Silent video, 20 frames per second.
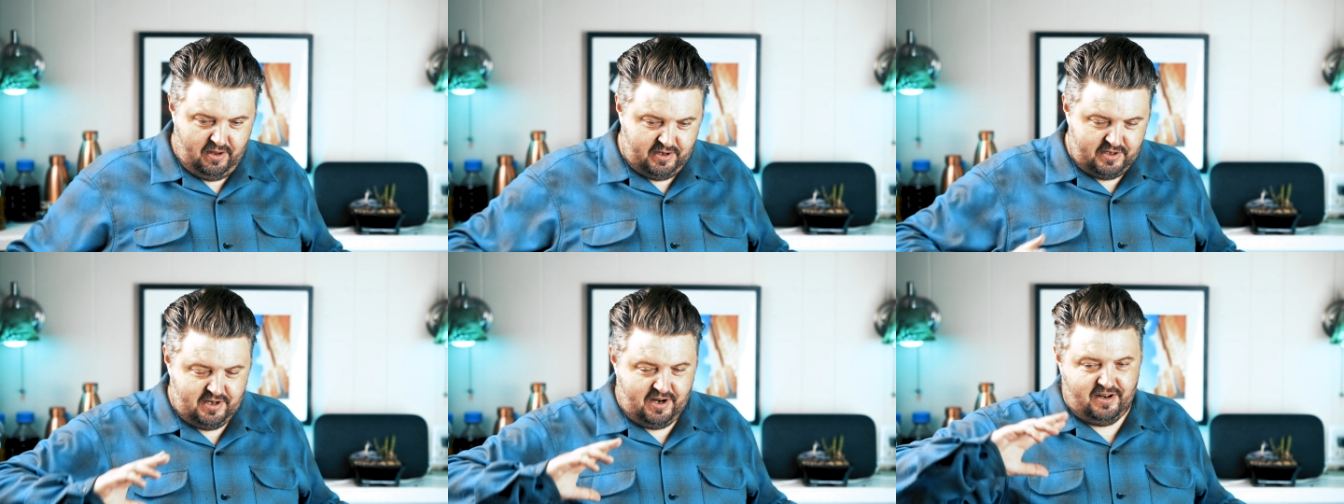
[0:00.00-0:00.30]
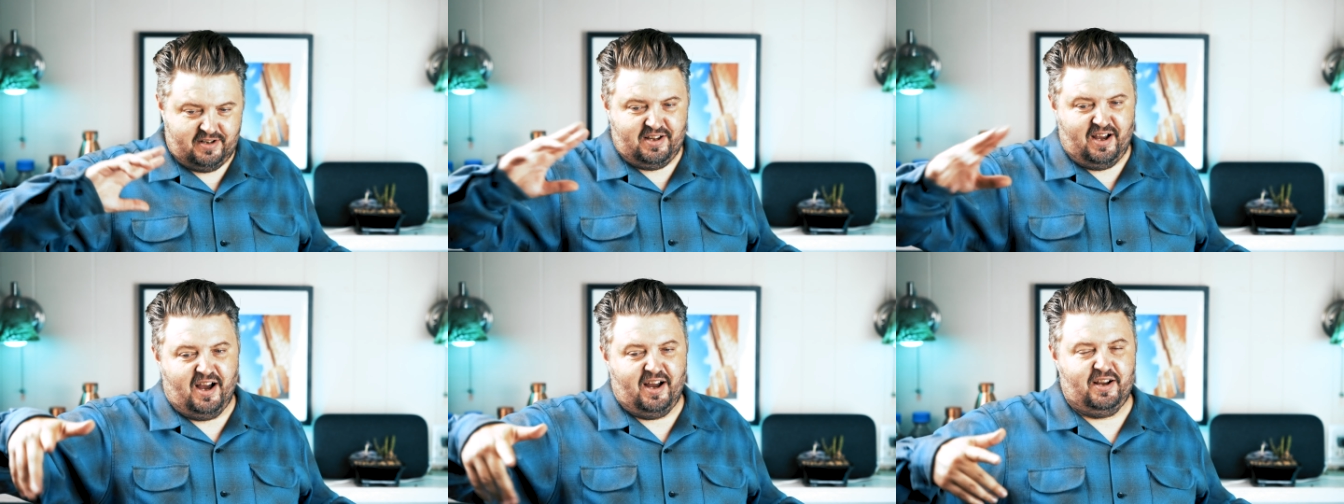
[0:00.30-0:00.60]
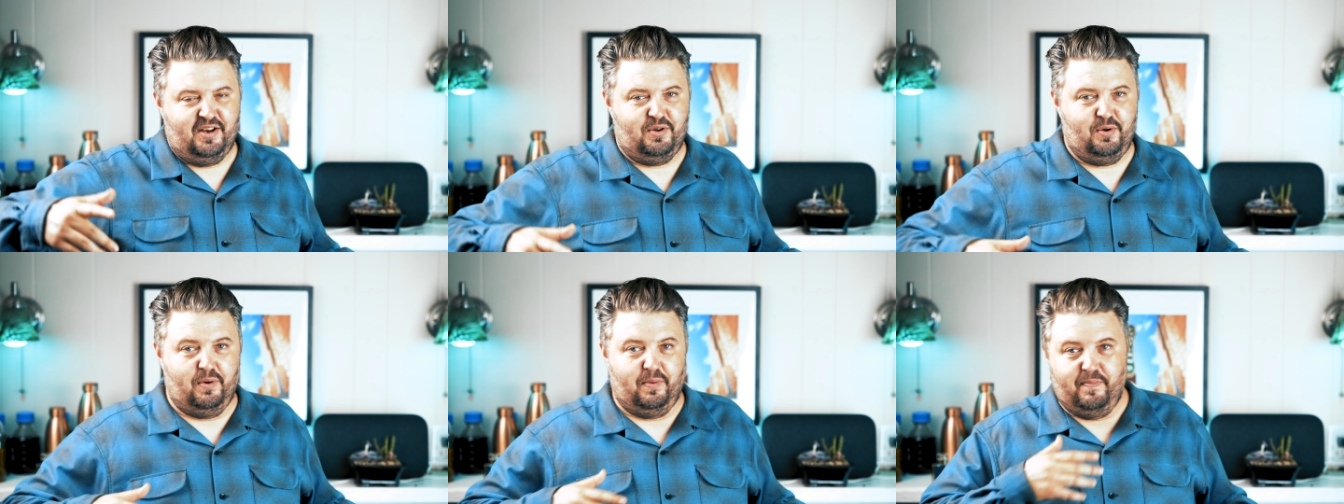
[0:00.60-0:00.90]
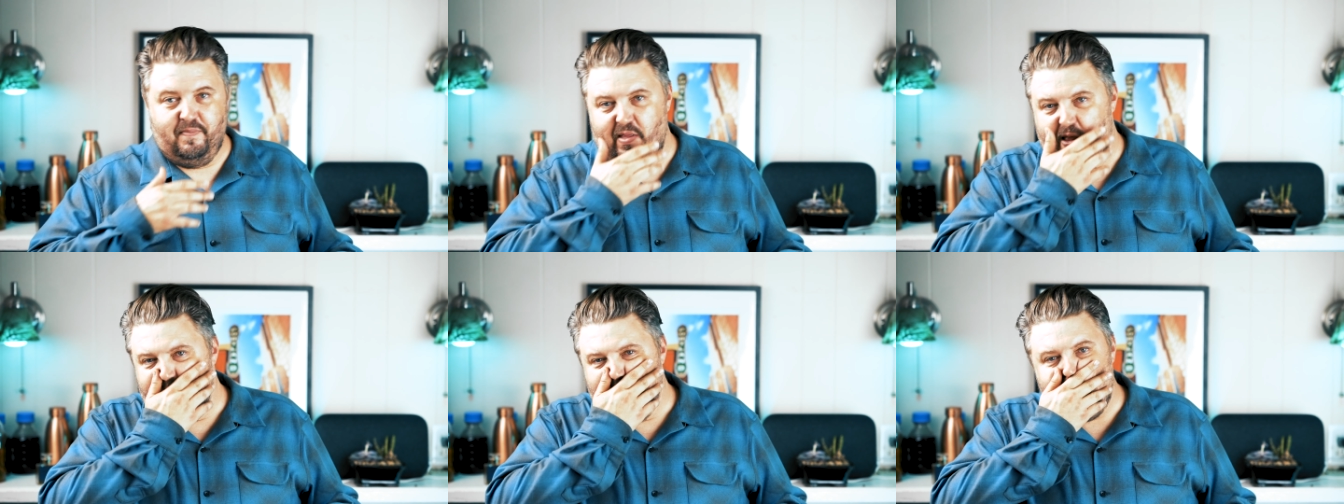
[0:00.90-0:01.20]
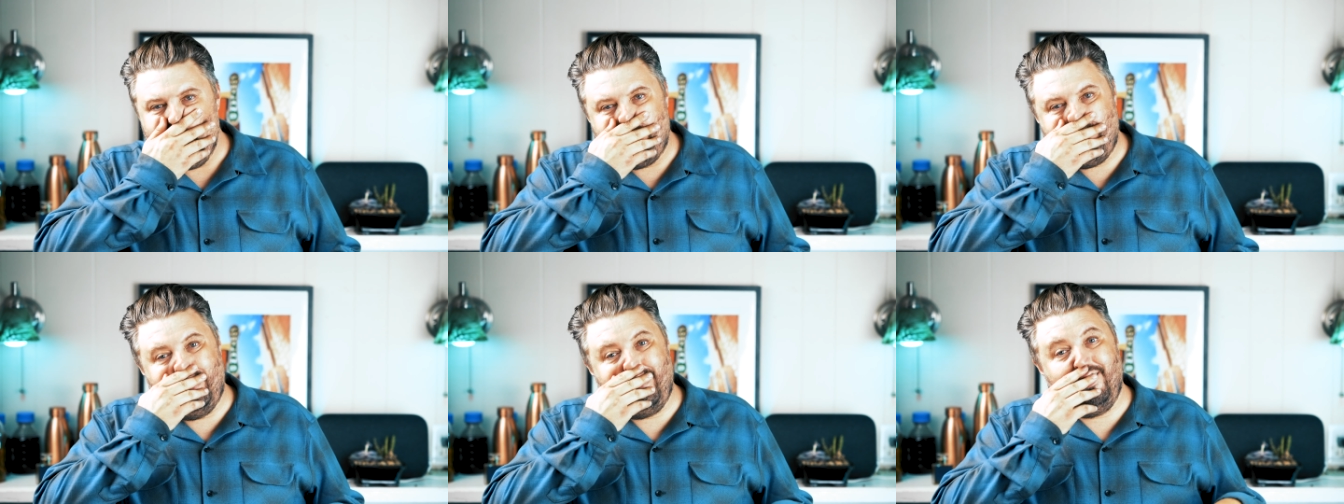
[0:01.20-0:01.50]
I'll start talking to them.
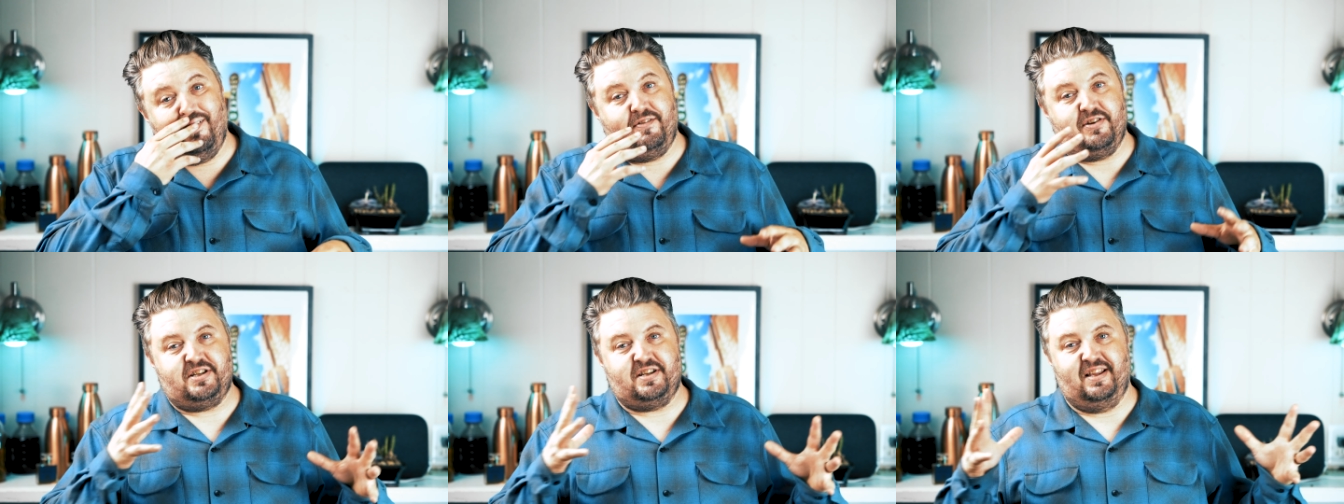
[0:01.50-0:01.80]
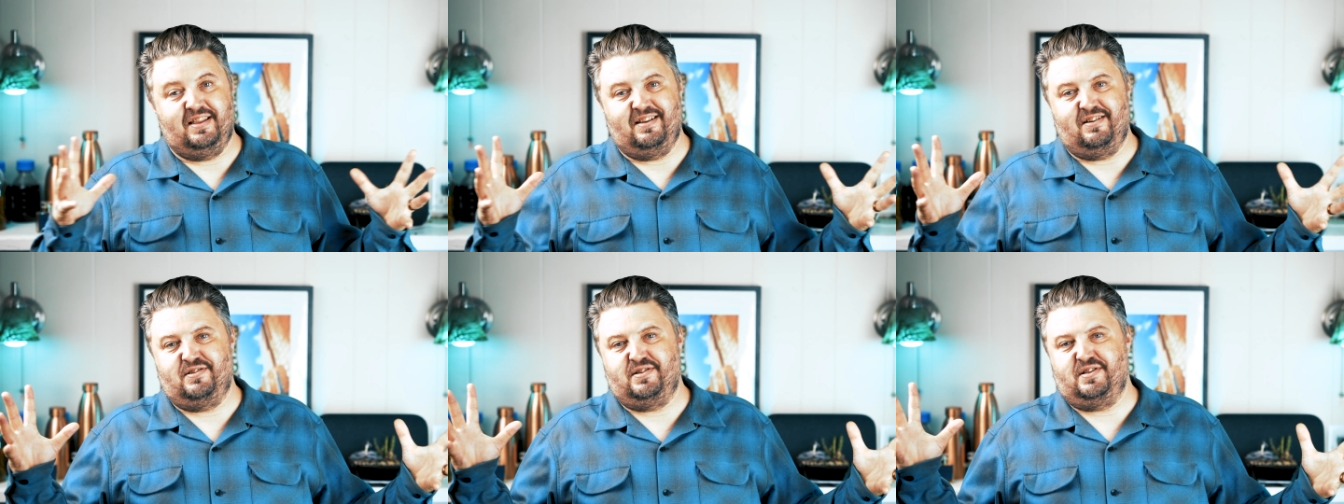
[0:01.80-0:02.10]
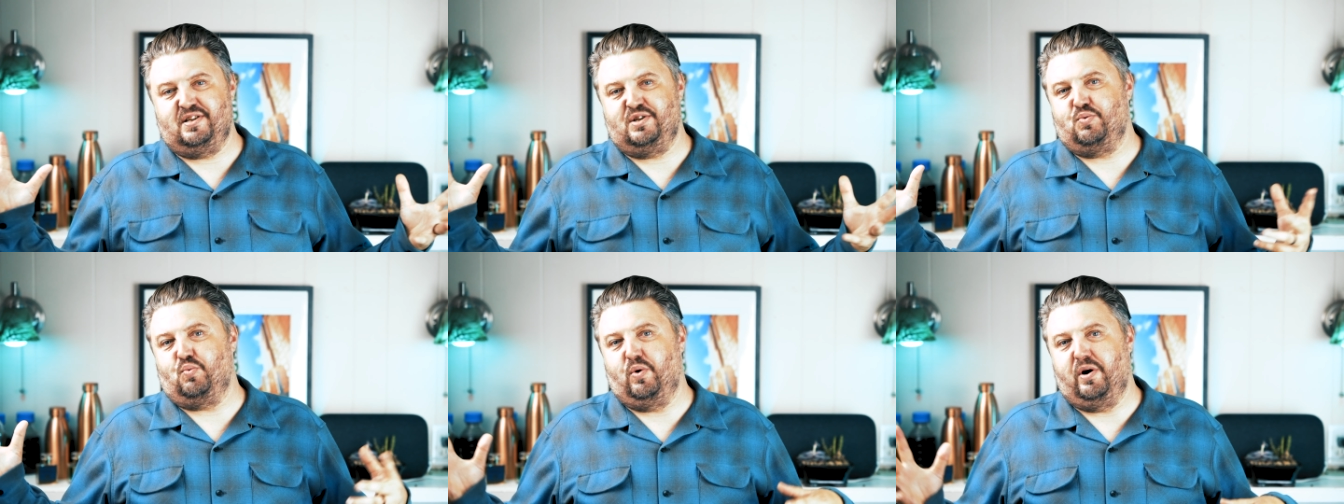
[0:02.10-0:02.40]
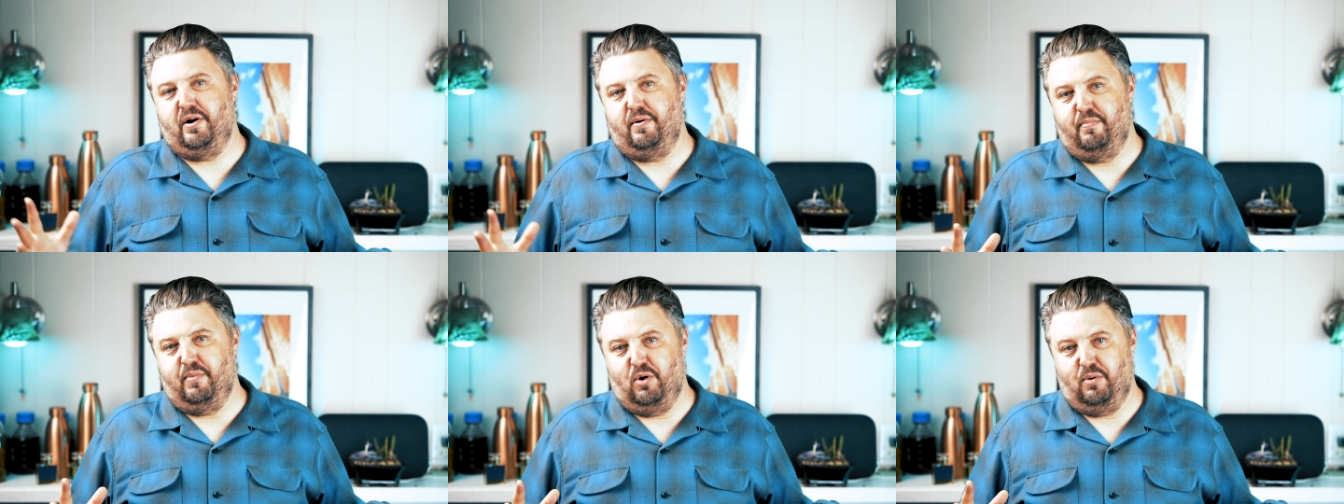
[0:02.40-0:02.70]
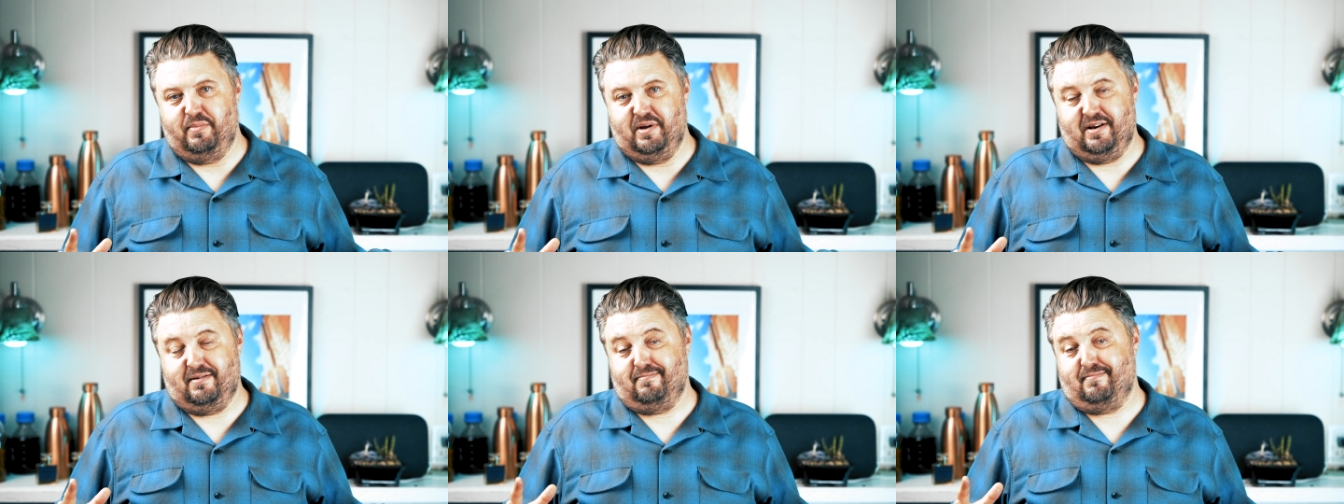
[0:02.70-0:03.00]
Then all of a sudden, there's this weird
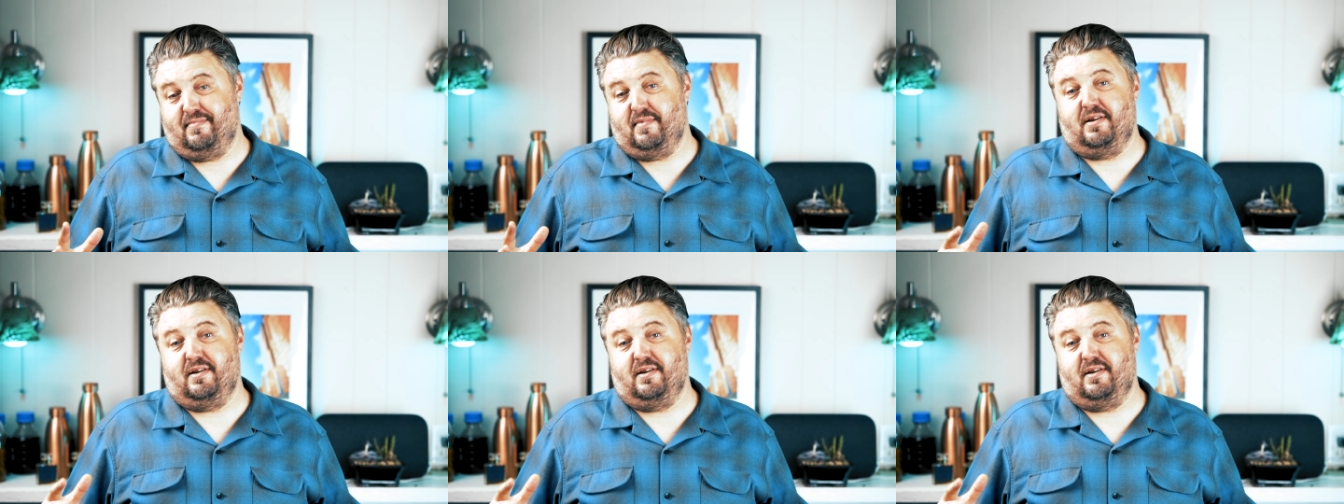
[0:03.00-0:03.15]
moment.